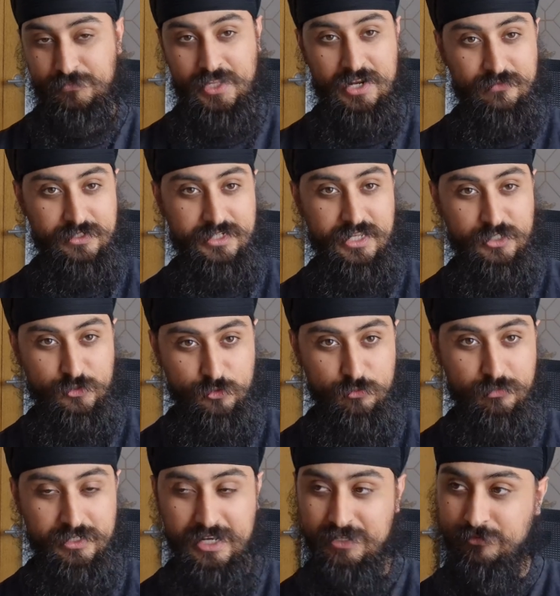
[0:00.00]
everyday
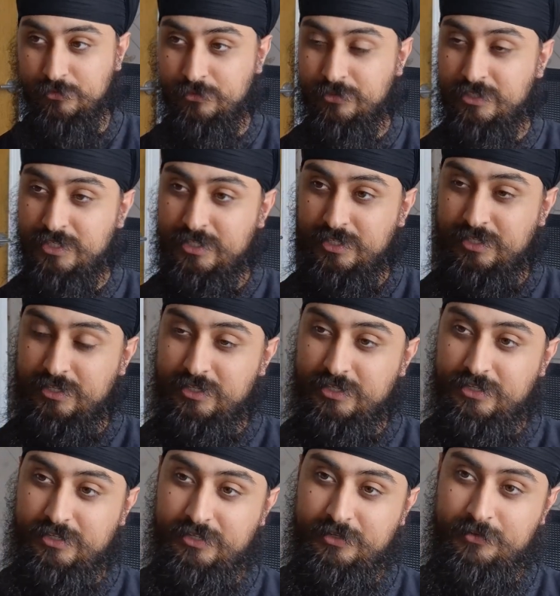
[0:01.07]
human level,
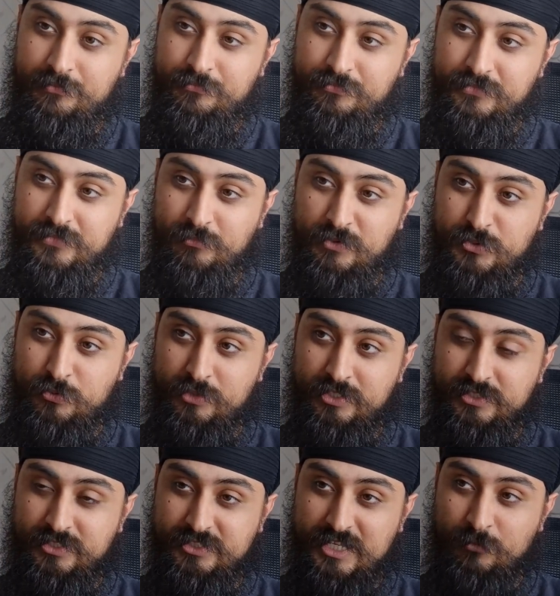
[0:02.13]
in which we're
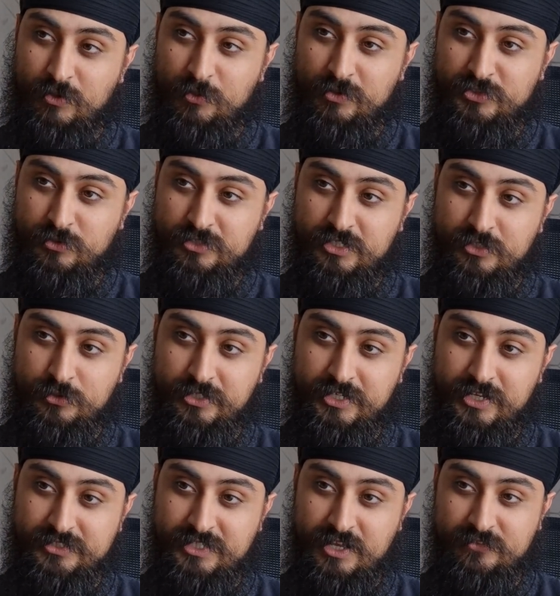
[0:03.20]
the same way we're sort of deluding
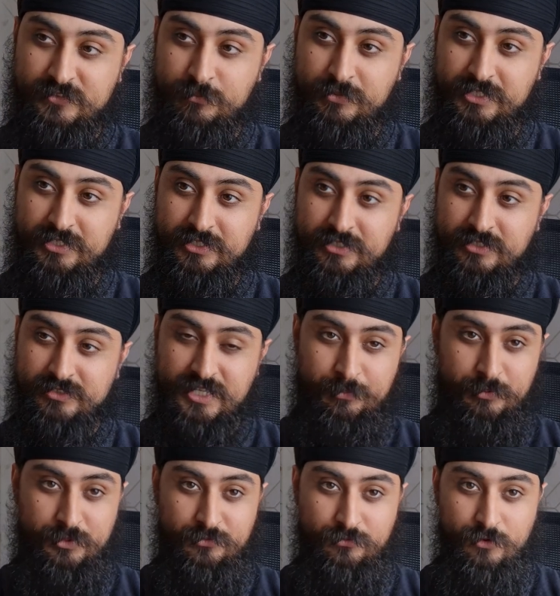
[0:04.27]
ourselves to be
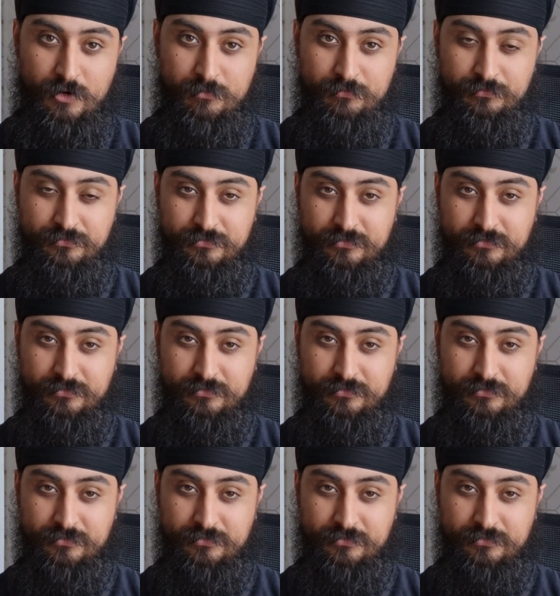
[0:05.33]
separate from